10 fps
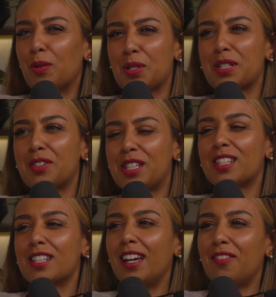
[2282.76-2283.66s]
if there that, was
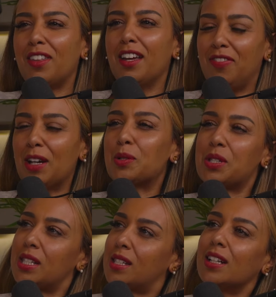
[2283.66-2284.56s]
a, if, if there
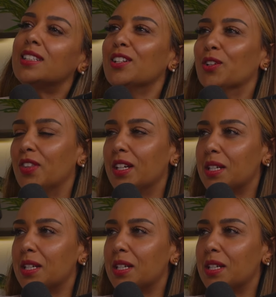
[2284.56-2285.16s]
was a study on